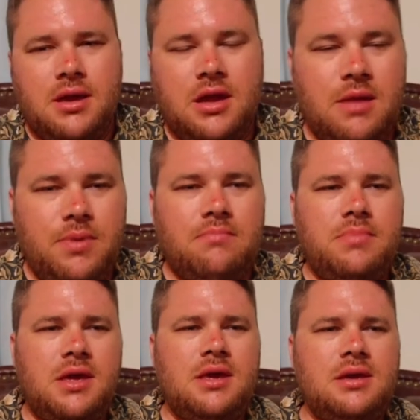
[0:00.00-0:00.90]
keeping
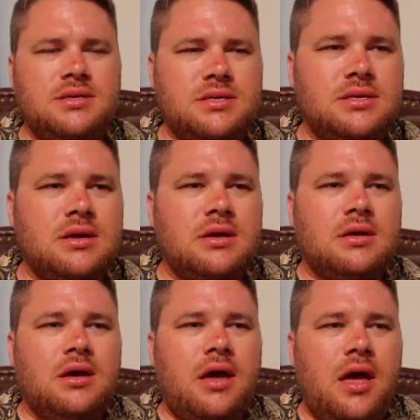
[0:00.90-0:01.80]
bees,
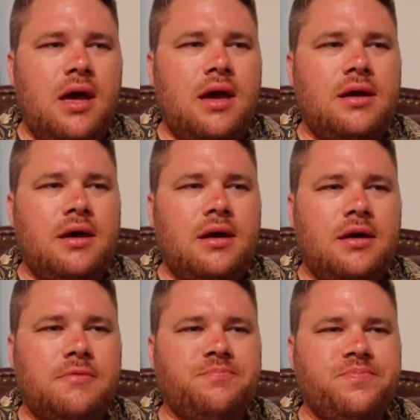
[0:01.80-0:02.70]
and
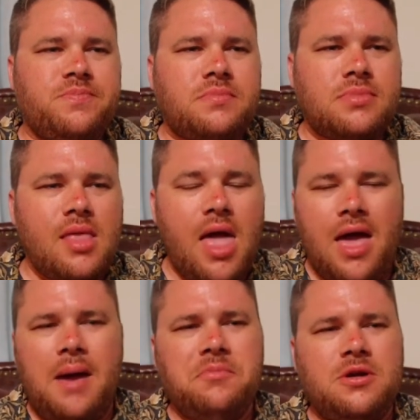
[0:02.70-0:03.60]
I'm
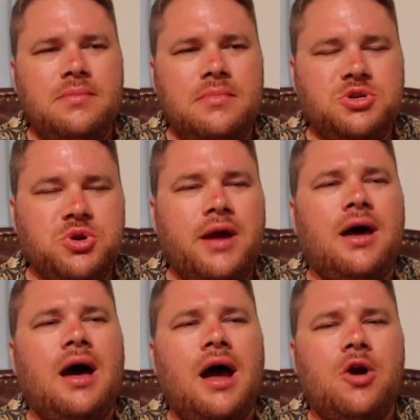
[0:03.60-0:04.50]
gonna try to
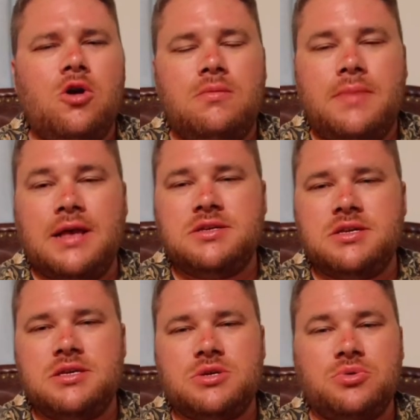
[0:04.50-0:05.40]
hire my
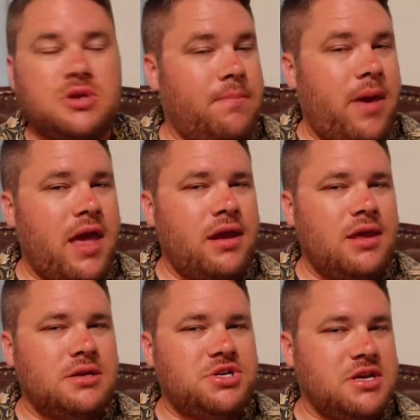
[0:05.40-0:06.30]
sister to paint
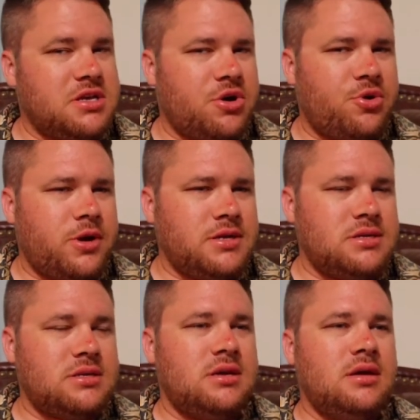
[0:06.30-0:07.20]
it. She's an
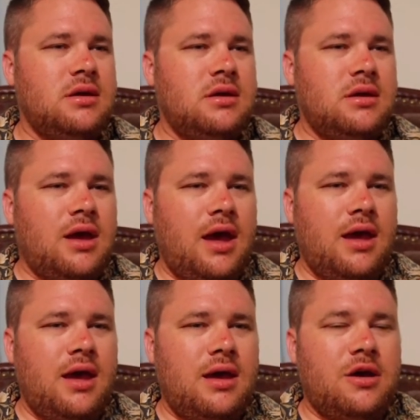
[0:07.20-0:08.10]
artist.
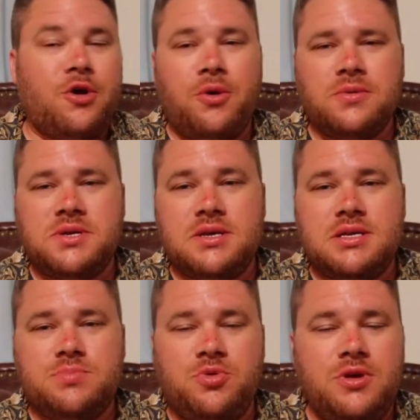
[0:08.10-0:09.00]
And art
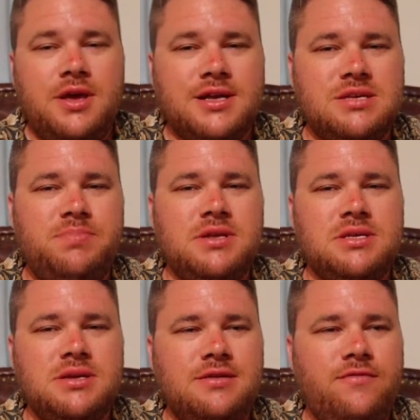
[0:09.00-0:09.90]
is pretty
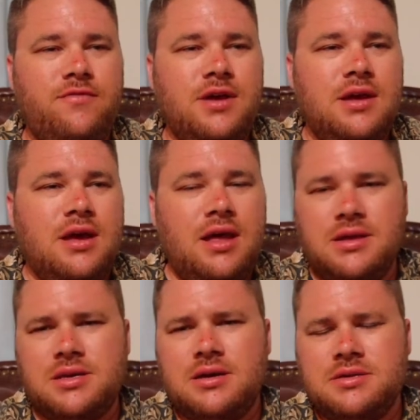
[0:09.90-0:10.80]
expensive, and
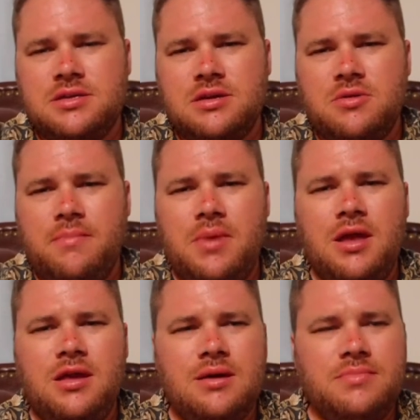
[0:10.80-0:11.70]
it's also a
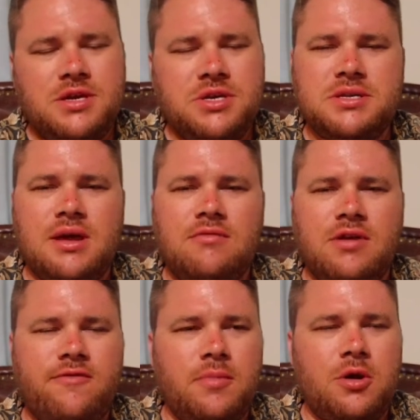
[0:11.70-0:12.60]
medium that she's not
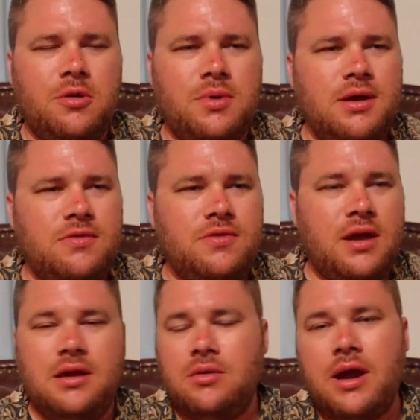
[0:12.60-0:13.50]
really familiar with.
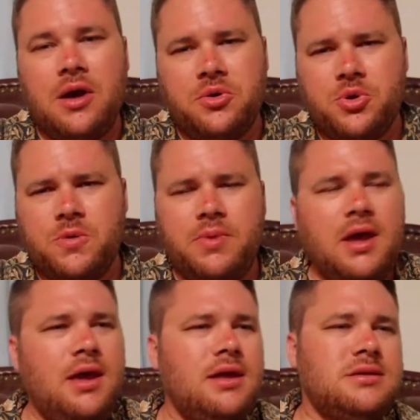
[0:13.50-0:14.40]
You know, outdoor
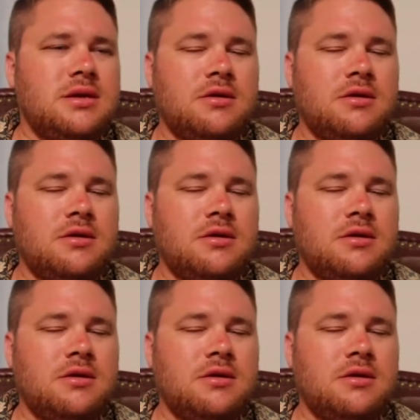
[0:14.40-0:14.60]
paint,